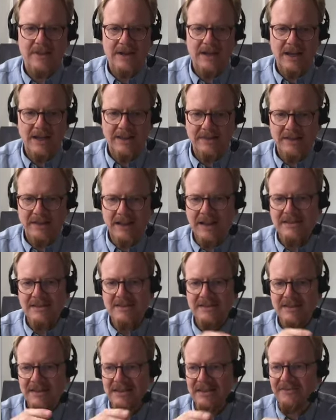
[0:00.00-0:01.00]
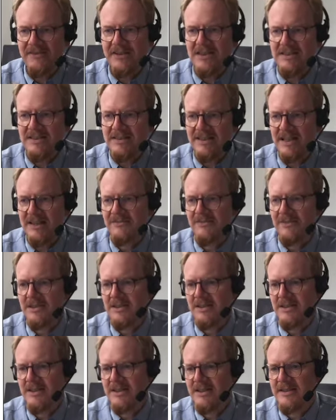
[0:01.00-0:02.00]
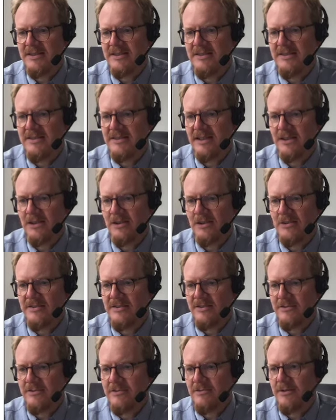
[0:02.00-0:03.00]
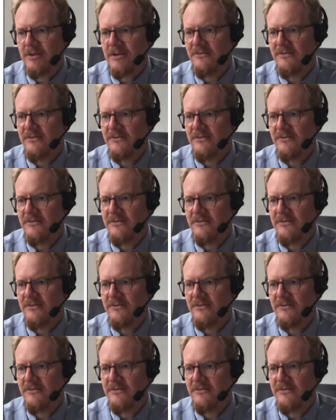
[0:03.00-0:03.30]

the significance level is also